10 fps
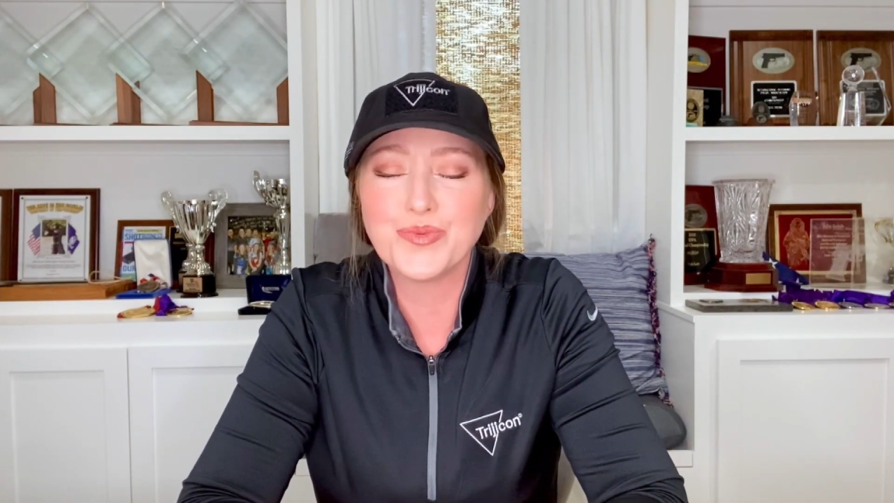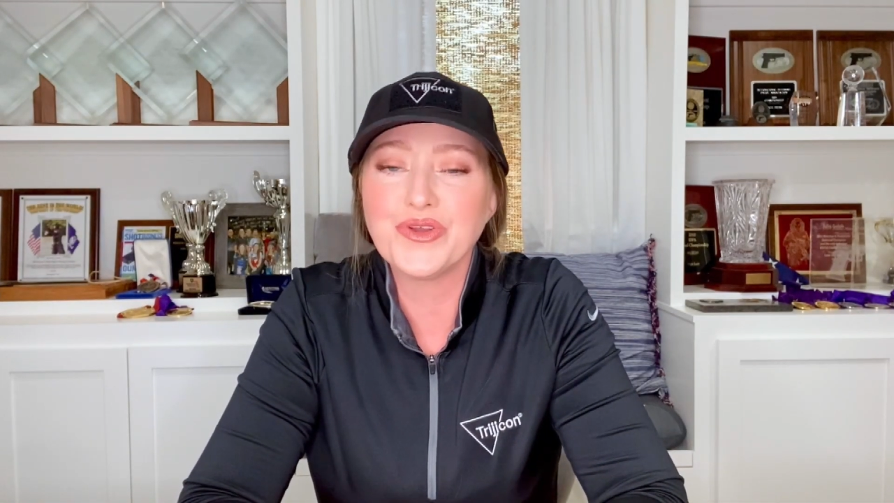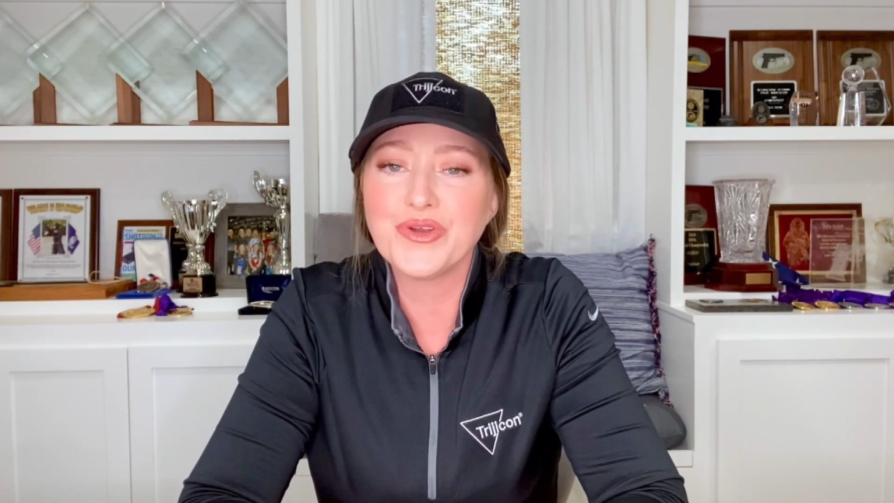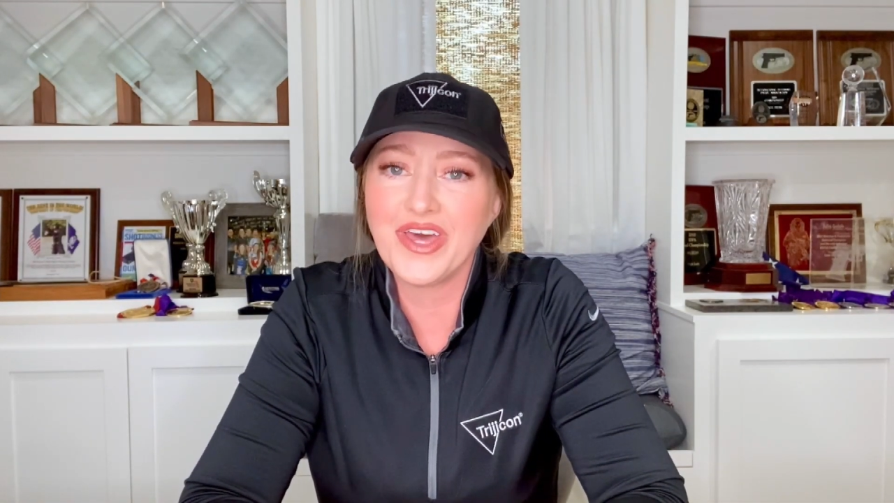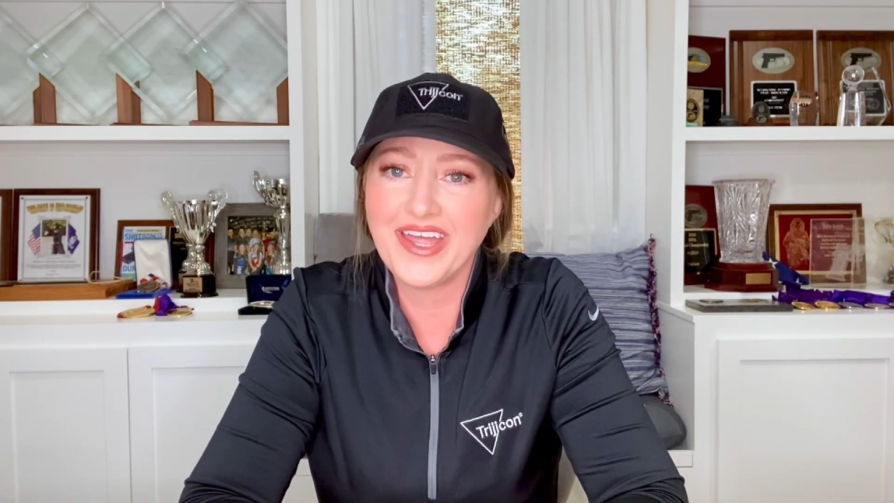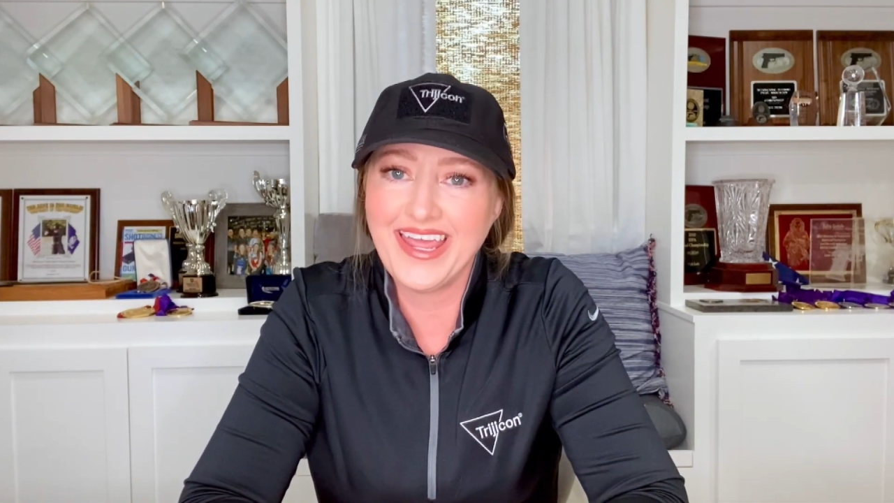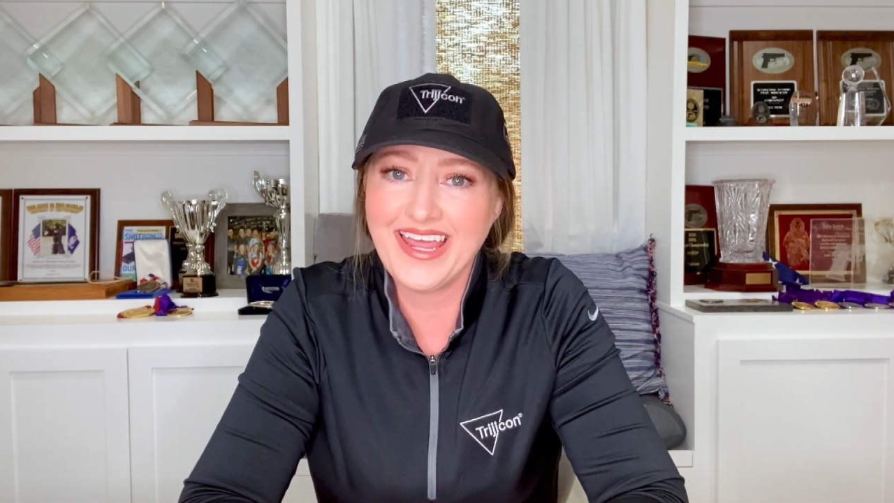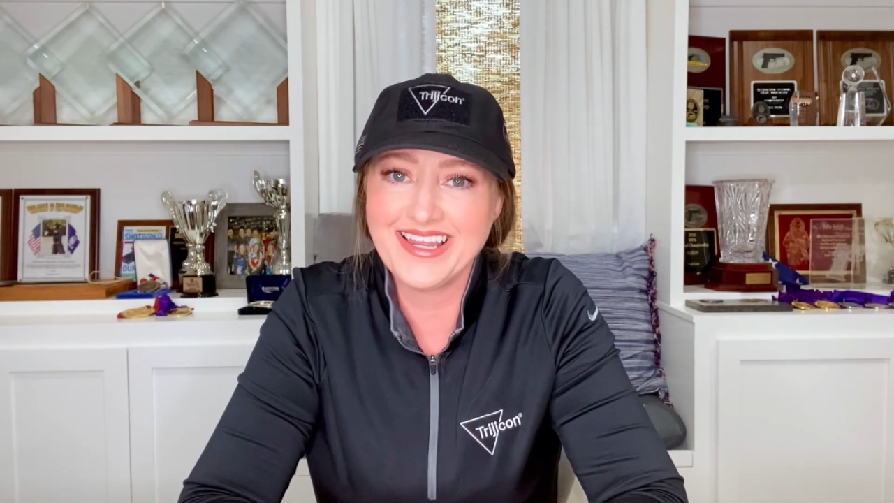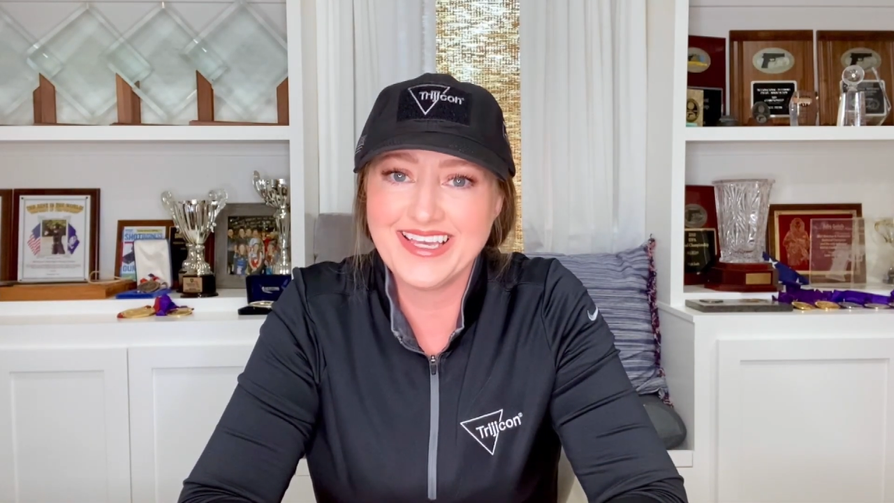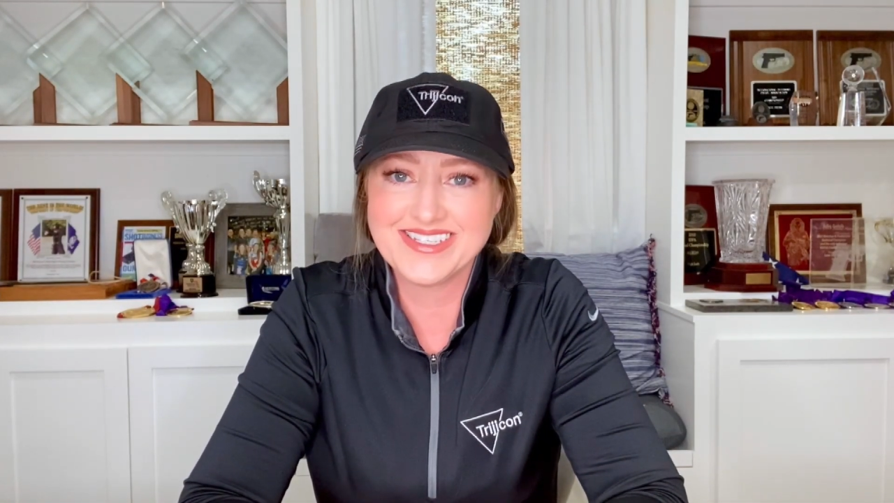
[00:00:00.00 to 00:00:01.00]
with your gun
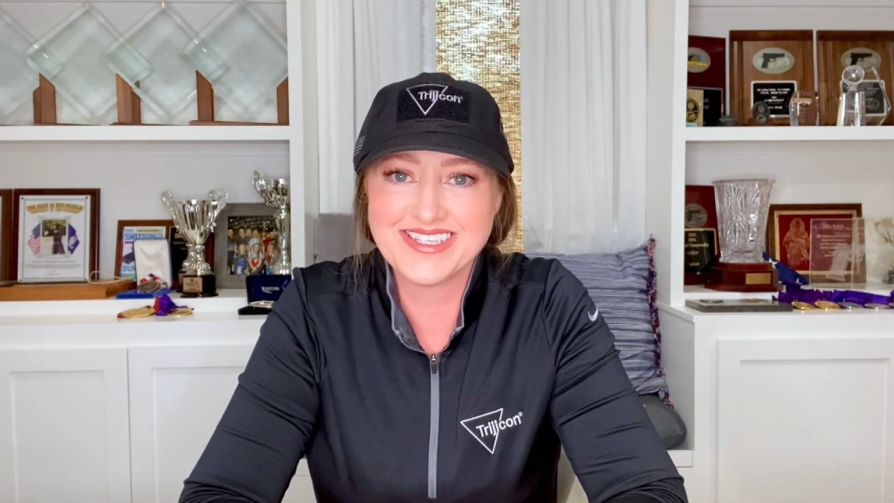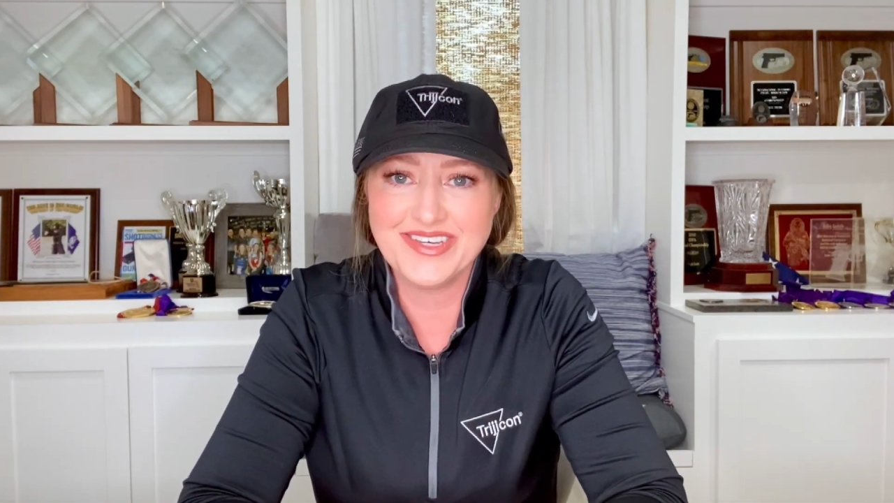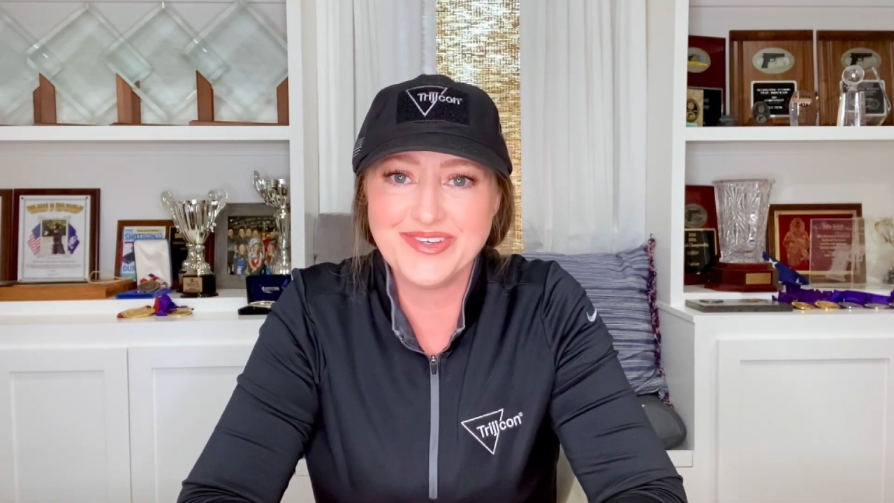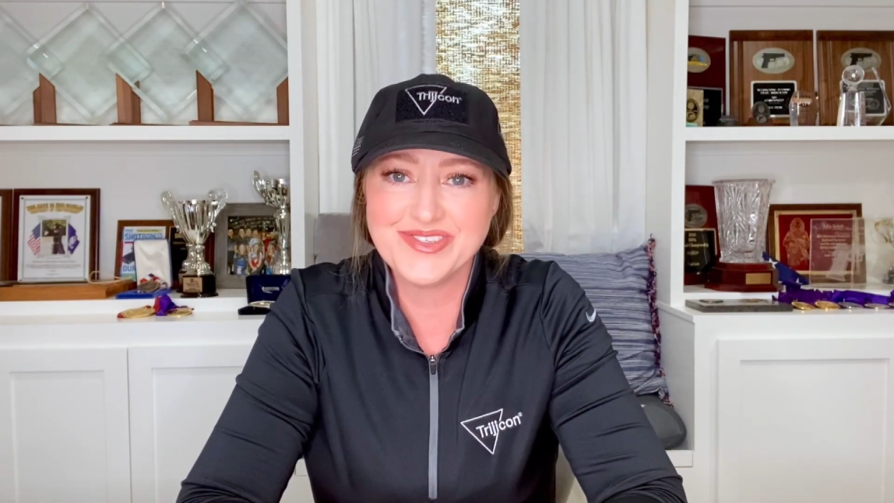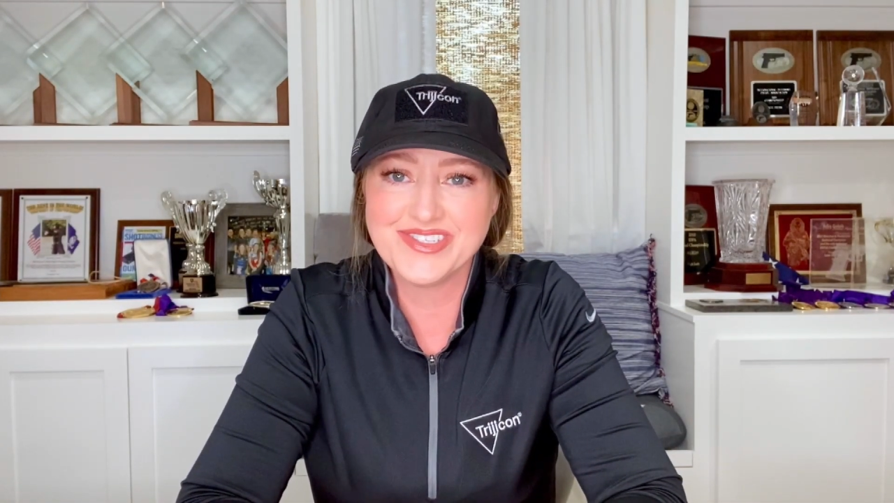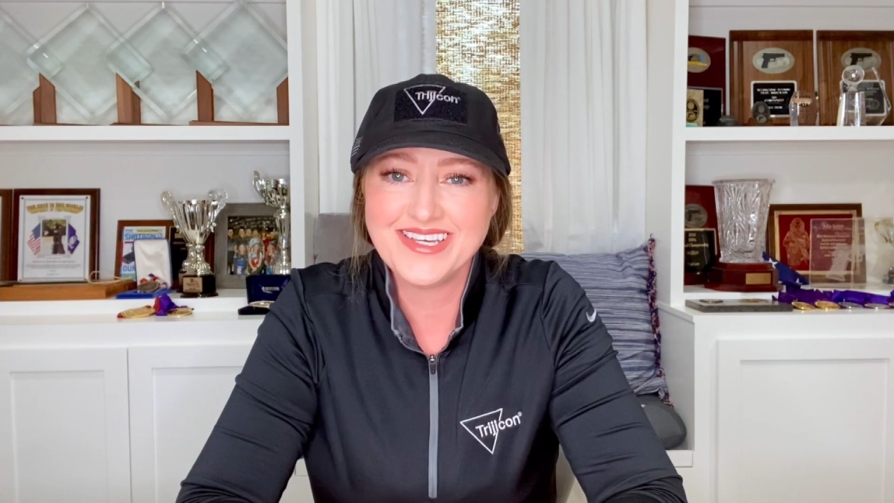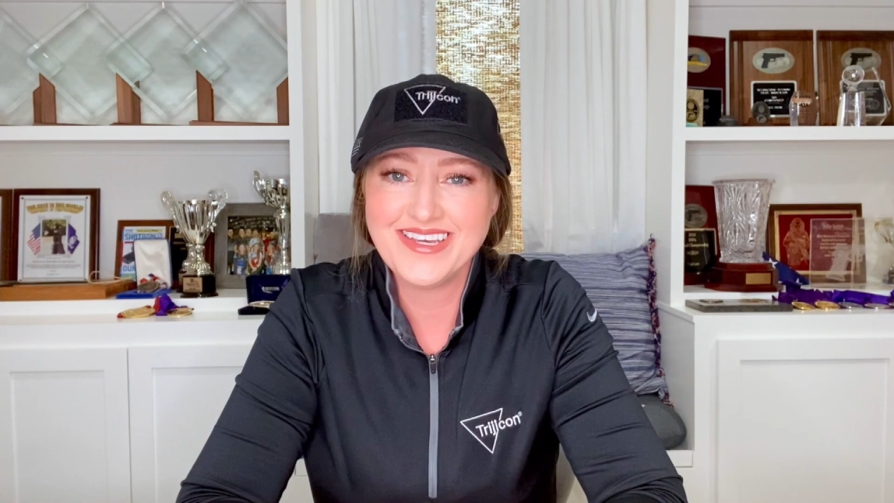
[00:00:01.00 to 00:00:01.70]
handling skills.